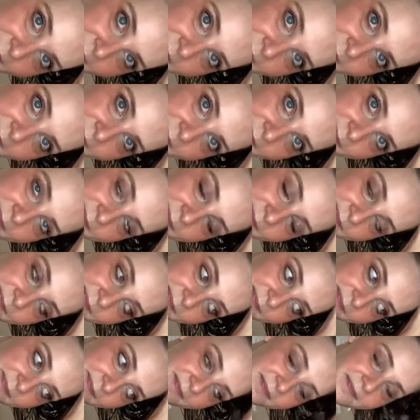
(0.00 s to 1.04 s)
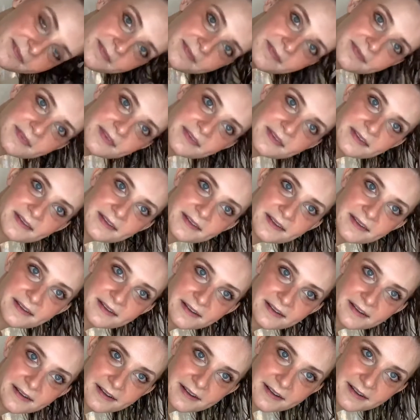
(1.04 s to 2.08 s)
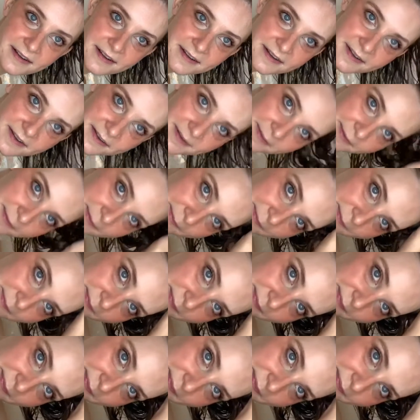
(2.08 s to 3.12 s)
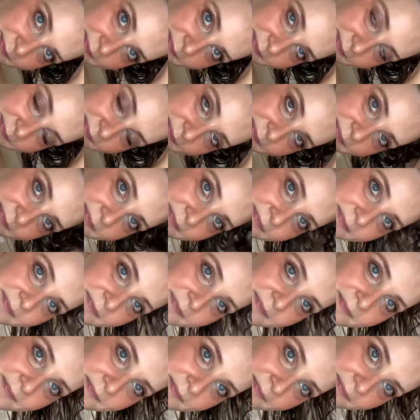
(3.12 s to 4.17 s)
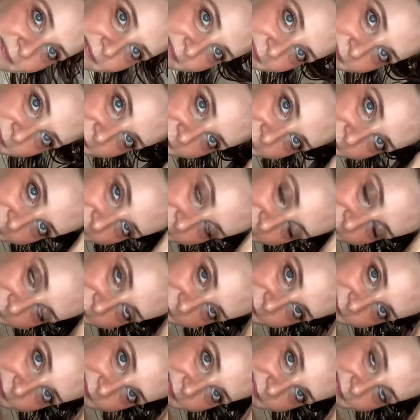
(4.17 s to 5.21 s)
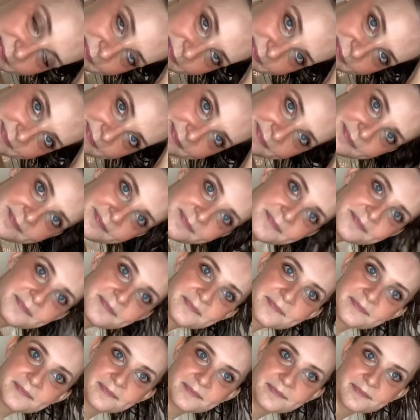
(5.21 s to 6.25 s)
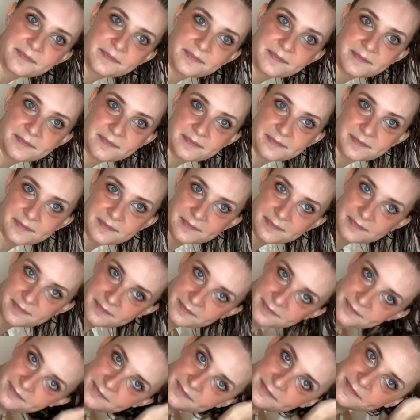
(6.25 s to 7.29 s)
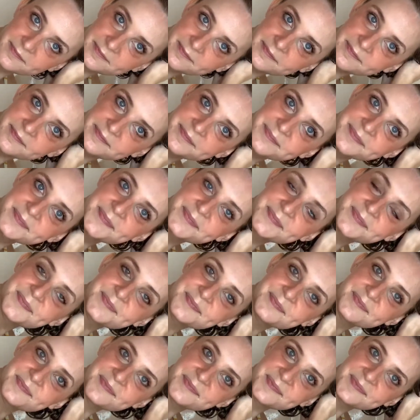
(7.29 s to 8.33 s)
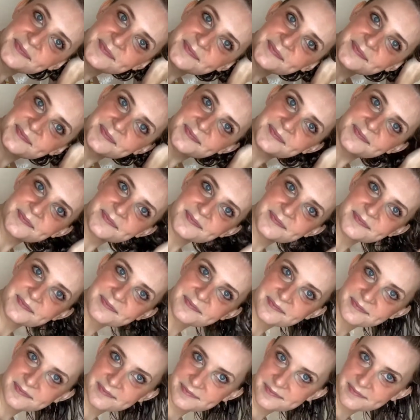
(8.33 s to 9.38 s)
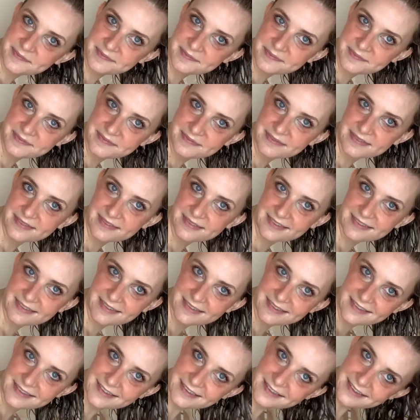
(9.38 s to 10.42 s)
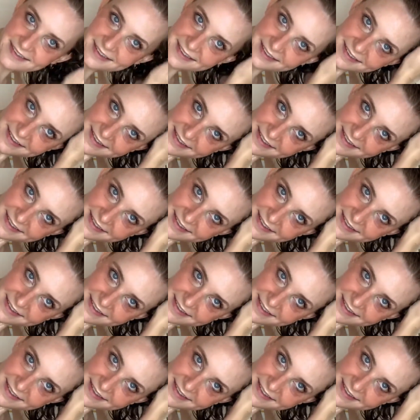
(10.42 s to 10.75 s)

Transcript: I put in my leave-in. I just wanted to show you guys kind of the difference right after brushing my leave-in in and raking it in, because I had to do both on this wash day to show you. You